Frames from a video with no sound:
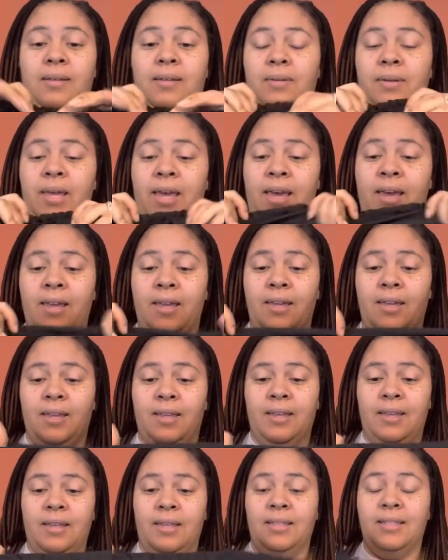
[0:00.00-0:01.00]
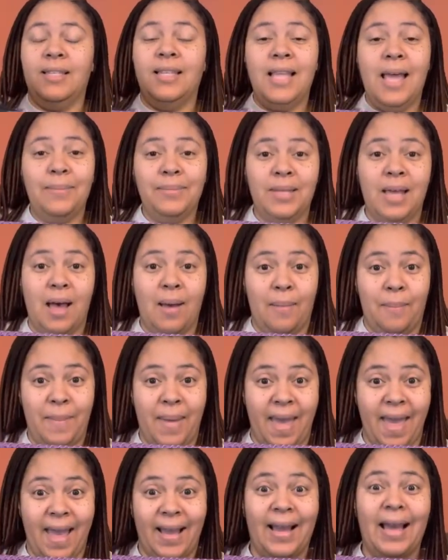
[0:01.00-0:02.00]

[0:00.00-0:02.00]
Okay, it's a laptop bag.